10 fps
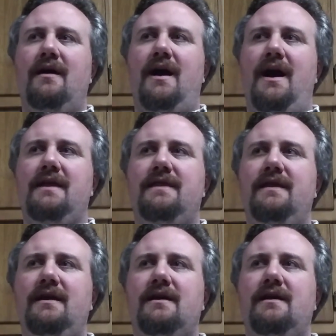I
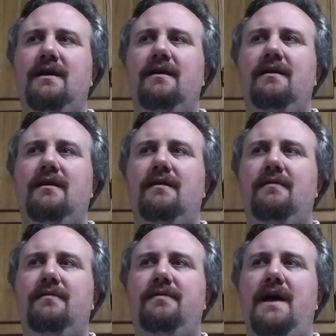think
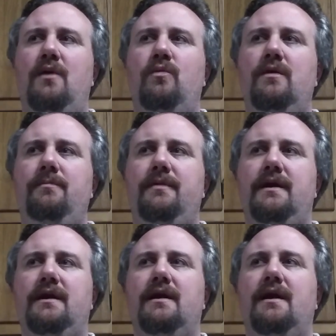that would
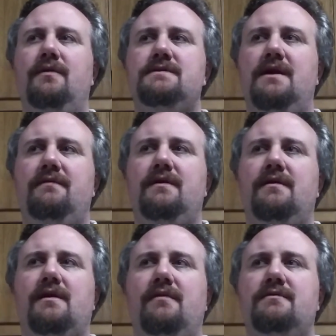be, and I was having a
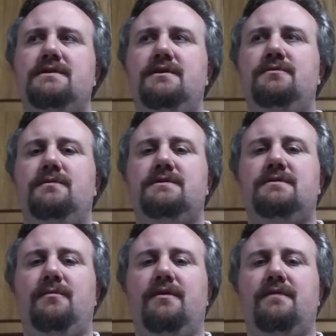conversation with
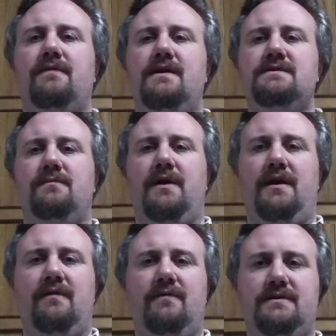some other friends of
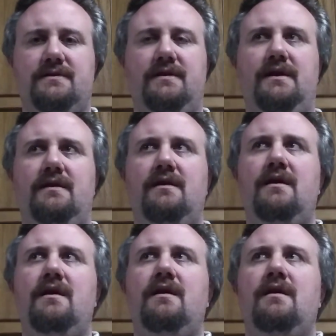mine recently, and
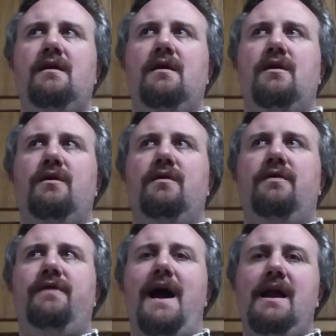
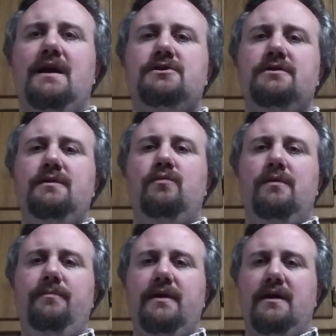that actually
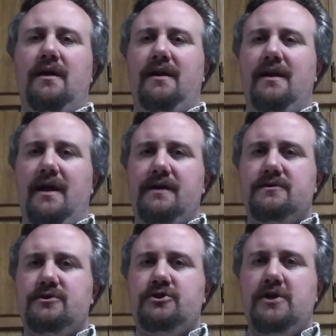would be a
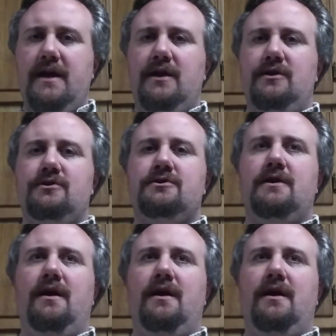nice change,